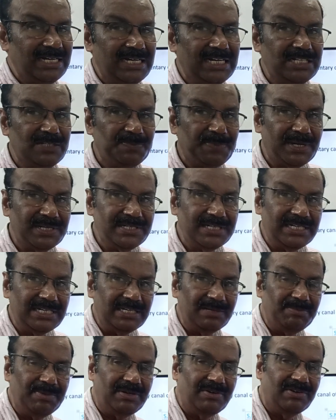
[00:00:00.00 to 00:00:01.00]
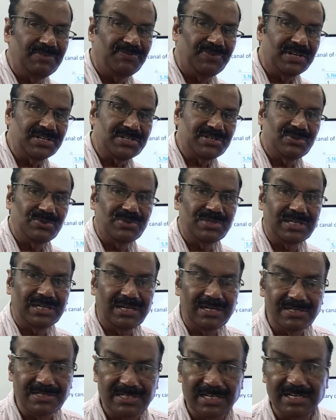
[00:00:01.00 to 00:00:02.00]
it is present in between first to
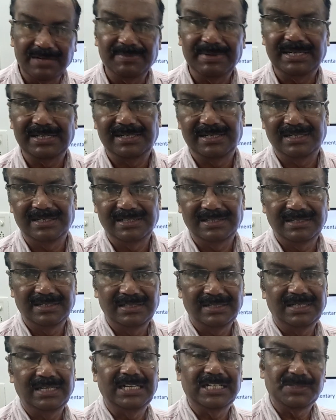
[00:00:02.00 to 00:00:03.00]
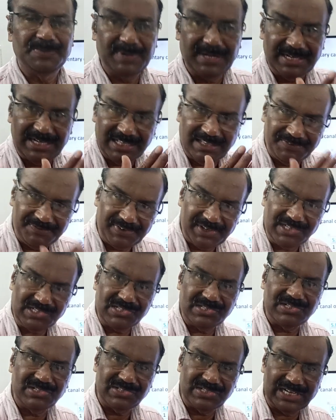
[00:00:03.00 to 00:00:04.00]
third segment. It is present in the
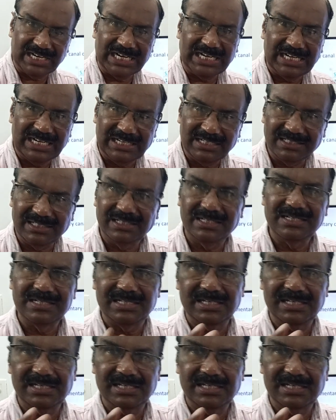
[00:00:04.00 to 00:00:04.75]
first, second and third